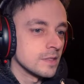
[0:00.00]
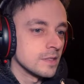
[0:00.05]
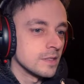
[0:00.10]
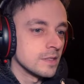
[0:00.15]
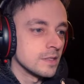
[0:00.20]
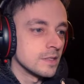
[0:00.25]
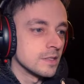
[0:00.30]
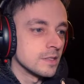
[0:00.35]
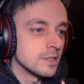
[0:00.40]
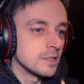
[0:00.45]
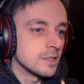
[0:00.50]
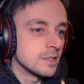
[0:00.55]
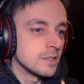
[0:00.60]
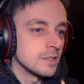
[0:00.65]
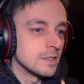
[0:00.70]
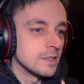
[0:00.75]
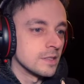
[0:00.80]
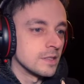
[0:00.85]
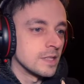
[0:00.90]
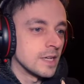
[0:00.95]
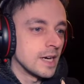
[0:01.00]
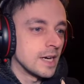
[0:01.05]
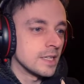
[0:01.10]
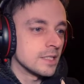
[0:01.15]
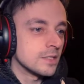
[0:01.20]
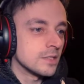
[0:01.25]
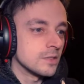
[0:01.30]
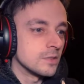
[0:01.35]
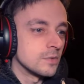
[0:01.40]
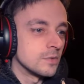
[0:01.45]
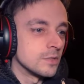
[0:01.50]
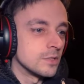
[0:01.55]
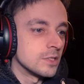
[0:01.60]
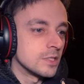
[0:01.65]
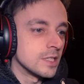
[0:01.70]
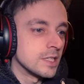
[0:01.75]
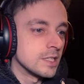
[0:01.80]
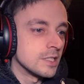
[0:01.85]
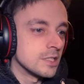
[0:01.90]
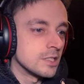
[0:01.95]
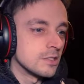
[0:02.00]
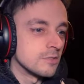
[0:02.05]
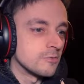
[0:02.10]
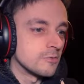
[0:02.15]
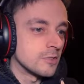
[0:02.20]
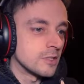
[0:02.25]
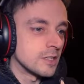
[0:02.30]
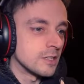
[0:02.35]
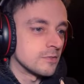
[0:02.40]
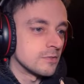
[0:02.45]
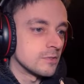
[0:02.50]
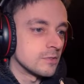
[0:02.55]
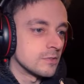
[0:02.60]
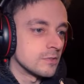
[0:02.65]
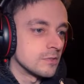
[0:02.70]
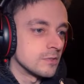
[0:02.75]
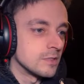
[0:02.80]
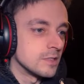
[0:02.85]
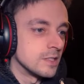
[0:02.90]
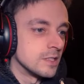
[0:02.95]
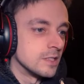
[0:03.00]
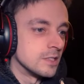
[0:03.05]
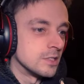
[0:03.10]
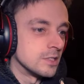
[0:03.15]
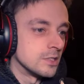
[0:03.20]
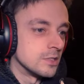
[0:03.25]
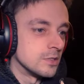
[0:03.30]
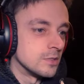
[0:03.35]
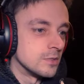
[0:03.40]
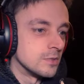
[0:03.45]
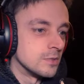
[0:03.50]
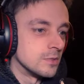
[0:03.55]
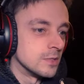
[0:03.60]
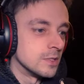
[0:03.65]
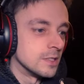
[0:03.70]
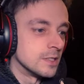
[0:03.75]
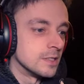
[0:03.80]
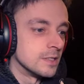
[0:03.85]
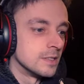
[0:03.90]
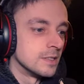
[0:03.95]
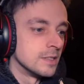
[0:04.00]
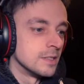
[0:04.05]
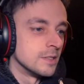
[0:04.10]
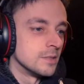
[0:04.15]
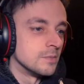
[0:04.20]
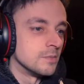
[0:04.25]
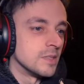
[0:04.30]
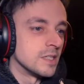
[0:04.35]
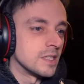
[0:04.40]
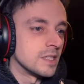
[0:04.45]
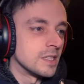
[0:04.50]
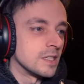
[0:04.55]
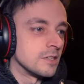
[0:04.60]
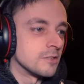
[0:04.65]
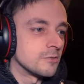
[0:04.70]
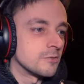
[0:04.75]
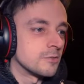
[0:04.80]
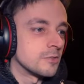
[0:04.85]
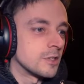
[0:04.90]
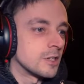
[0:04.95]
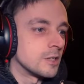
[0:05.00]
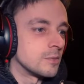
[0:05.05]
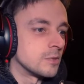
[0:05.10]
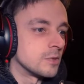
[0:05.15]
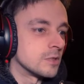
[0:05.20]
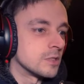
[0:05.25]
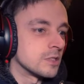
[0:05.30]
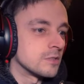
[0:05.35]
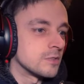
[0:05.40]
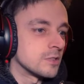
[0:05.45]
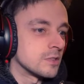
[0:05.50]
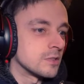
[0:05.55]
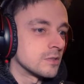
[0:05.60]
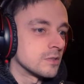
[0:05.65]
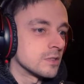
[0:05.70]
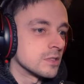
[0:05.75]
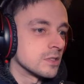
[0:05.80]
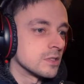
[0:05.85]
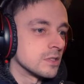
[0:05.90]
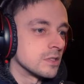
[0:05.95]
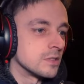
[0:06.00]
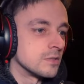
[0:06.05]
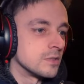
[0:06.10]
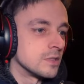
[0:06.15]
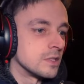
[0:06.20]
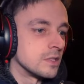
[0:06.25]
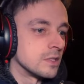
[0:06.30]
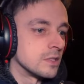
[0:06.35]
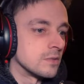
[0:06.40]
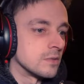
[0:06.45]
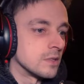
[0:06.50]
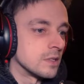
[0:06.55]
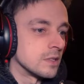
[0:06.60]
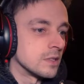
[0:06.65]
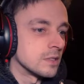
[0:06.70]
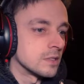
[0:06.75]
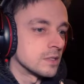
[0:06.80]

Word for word: because that would take survival into uh, making it far more difficult, and I really don't like that